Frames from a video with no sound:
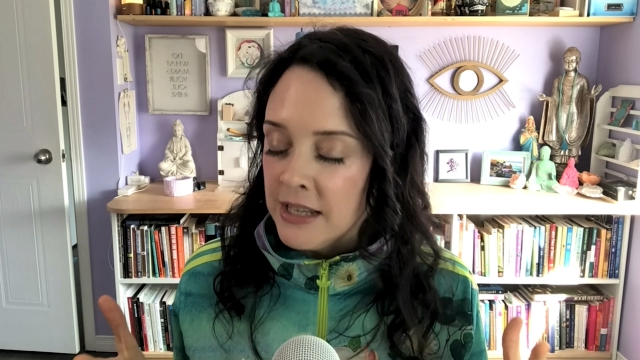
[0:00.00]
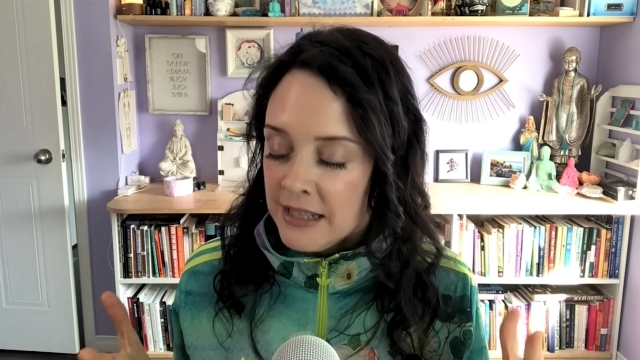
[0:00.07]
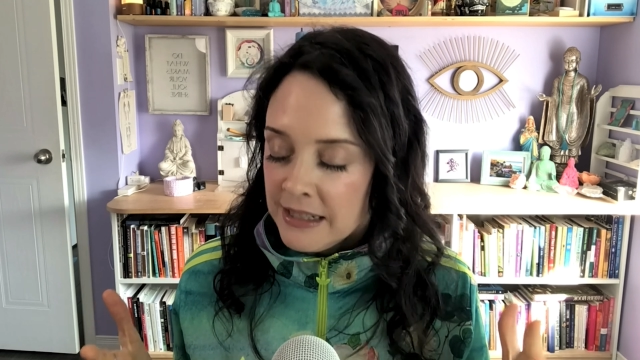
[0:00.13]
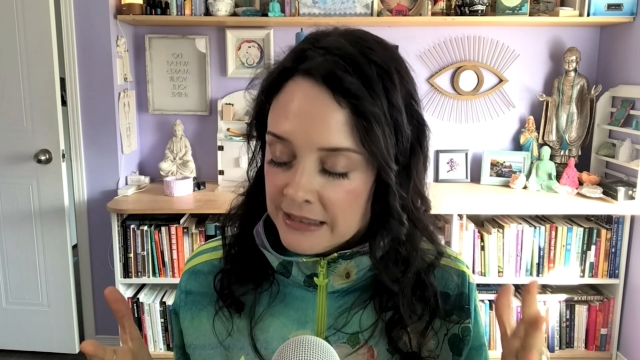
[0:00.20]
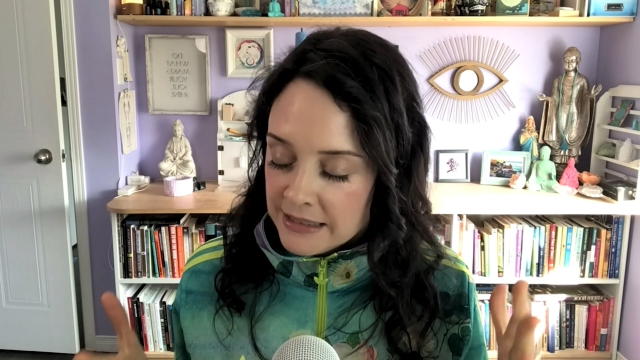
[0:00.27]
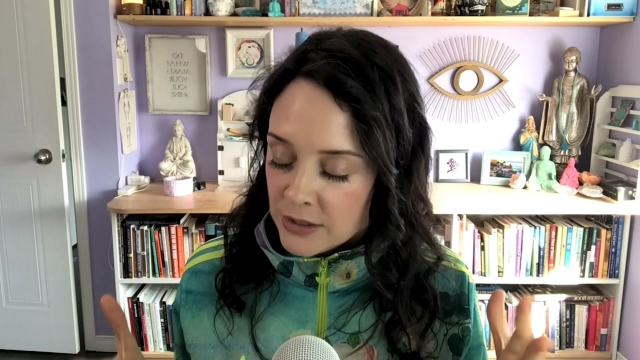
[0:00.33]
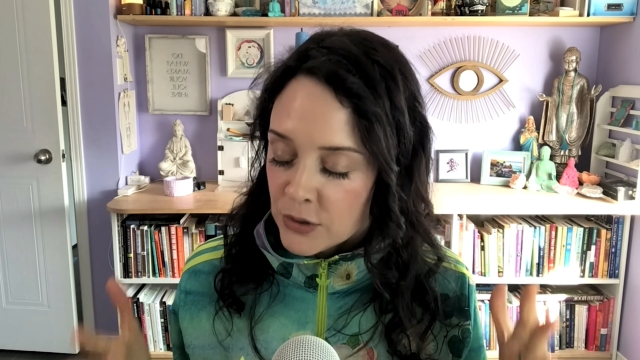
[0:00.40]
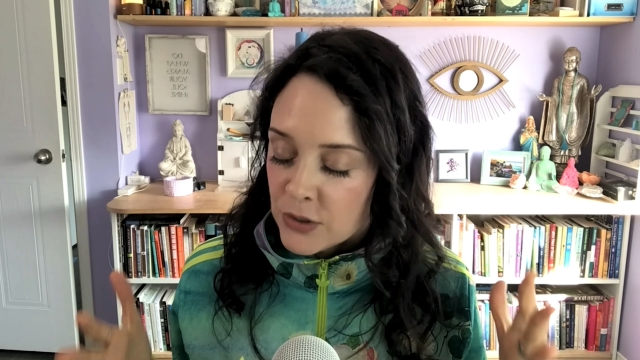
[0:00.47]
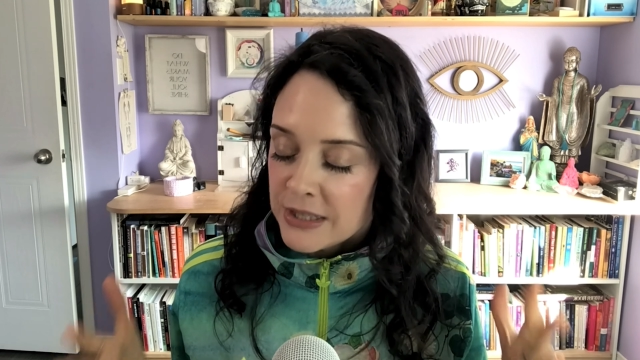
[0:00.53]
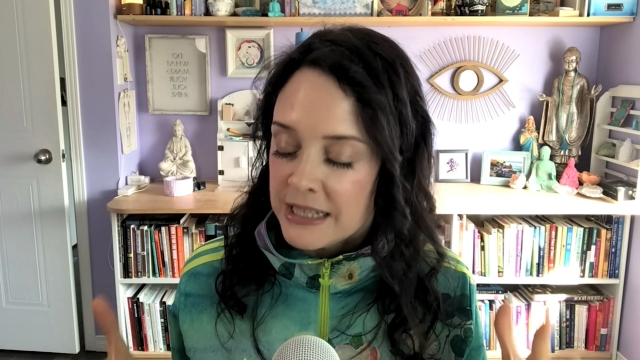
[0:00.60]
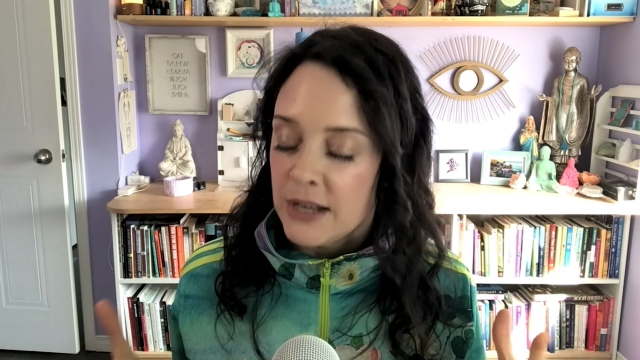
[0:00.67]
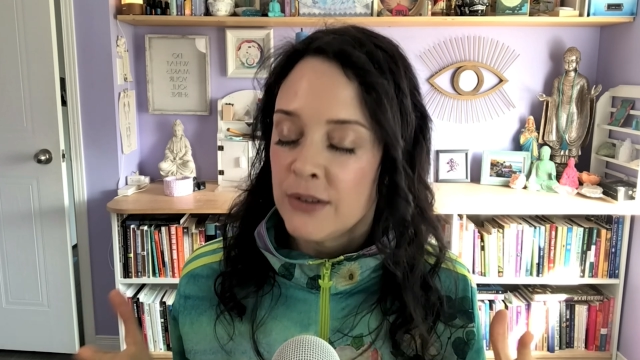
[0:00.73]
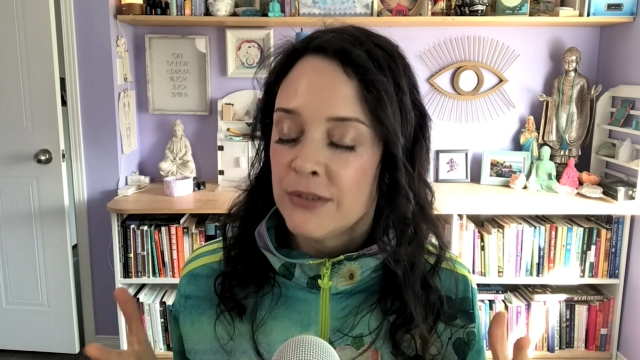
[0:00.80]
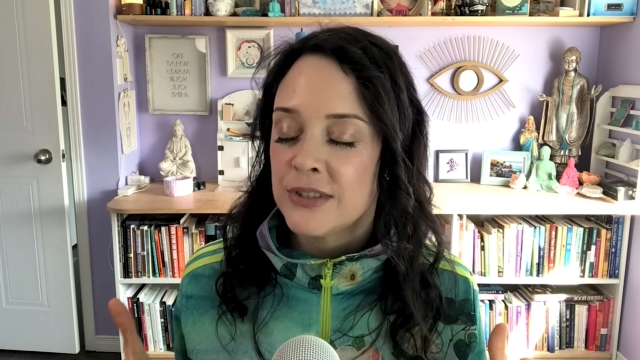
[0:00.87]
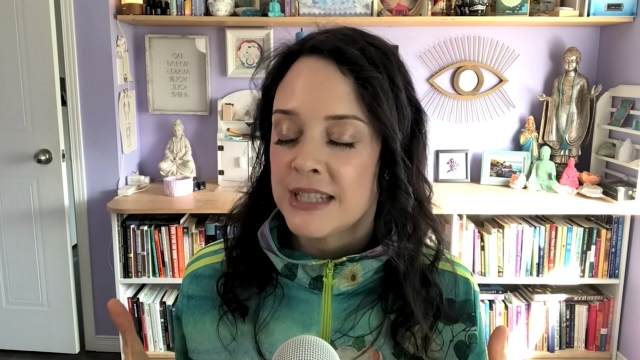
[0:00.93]
little
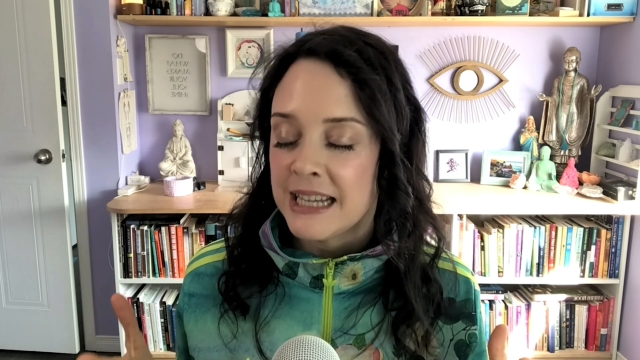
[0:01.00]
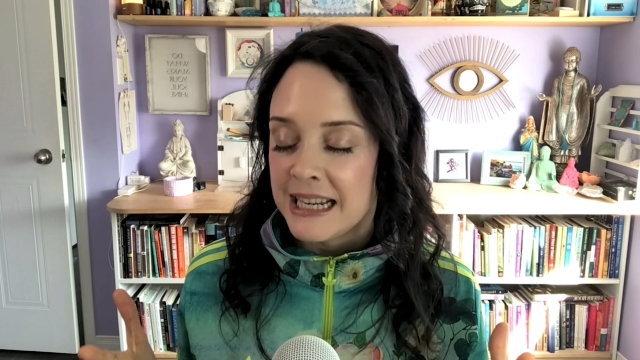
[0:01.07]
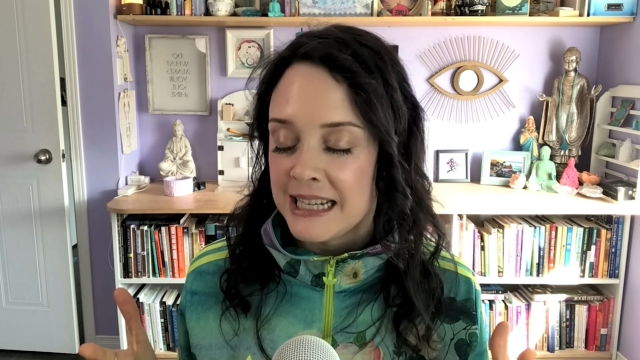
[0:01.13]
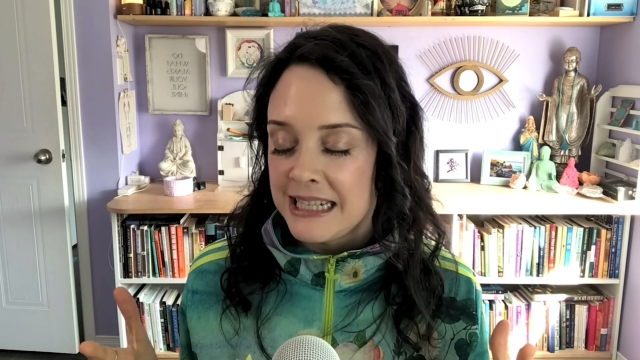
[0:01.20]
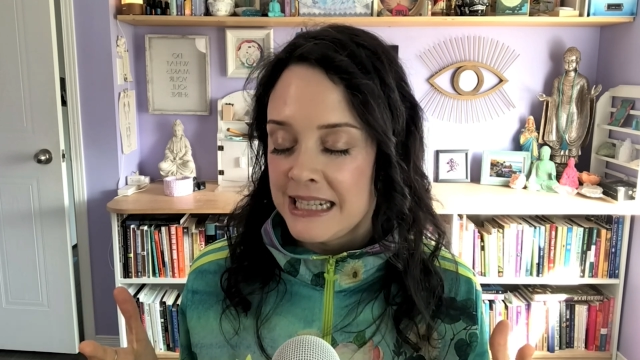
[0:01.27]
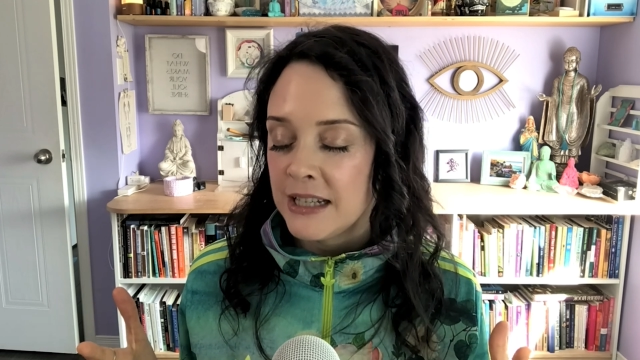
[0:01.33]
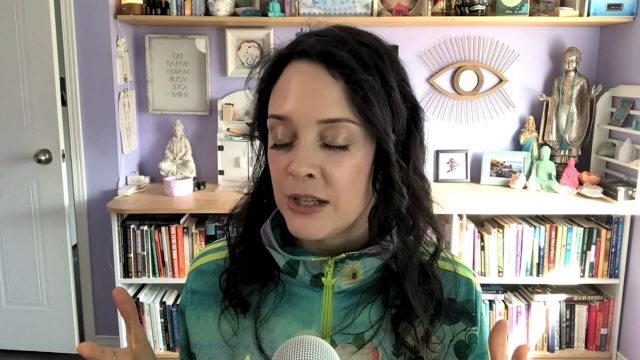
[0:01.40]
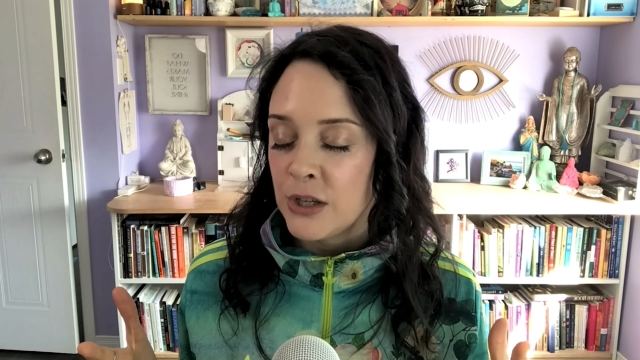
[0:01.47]
self's idea,